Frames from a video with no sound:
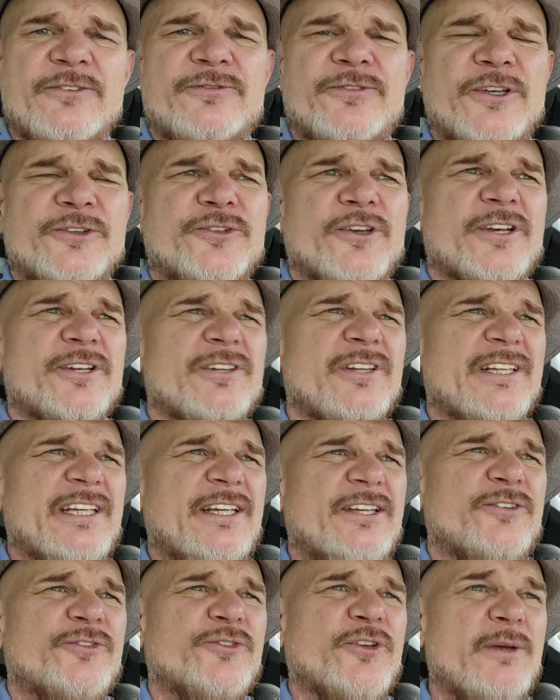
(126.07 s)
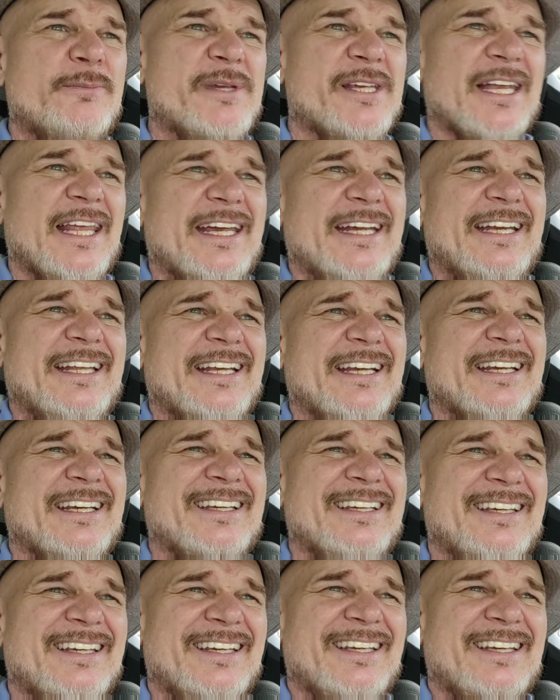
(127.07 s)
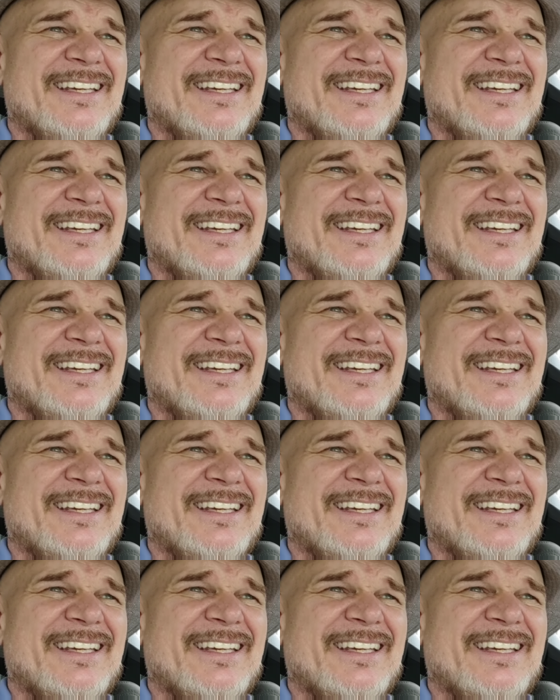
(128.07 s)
and physically stimulating